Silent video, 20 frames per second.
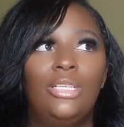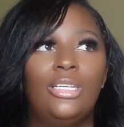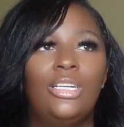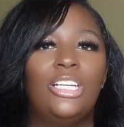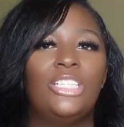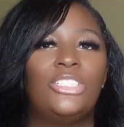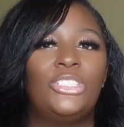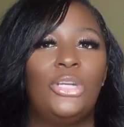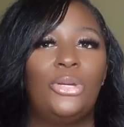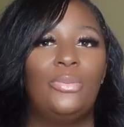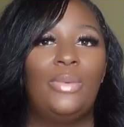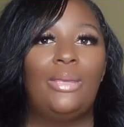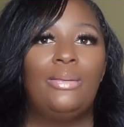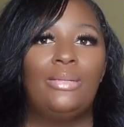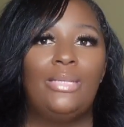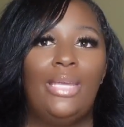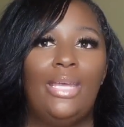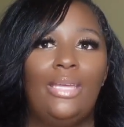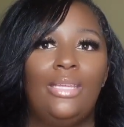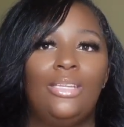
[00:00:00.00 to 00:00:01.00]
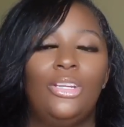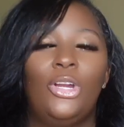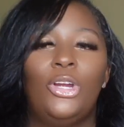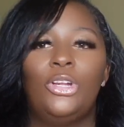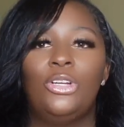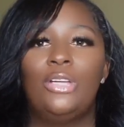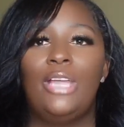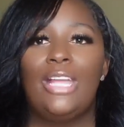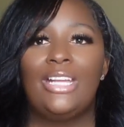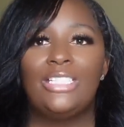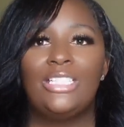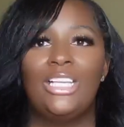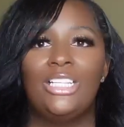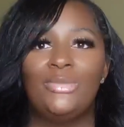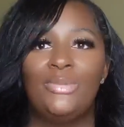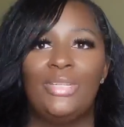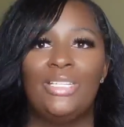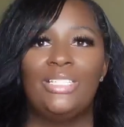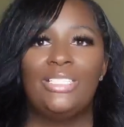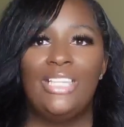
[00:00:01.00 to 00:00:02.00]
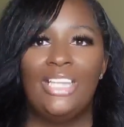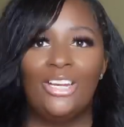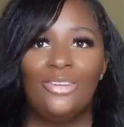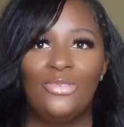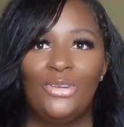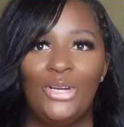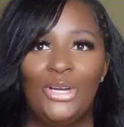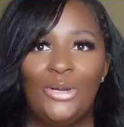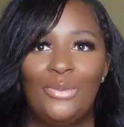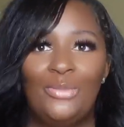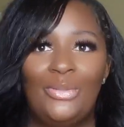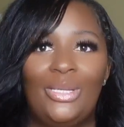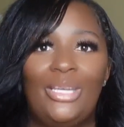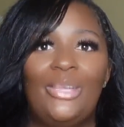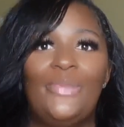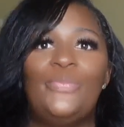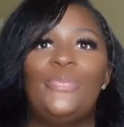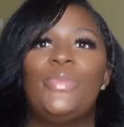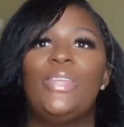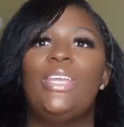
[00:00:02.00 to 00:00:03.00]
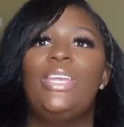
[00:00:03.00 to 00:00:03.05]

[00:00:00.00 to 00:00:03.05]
because her baby dad, her ex-husband is there for her, but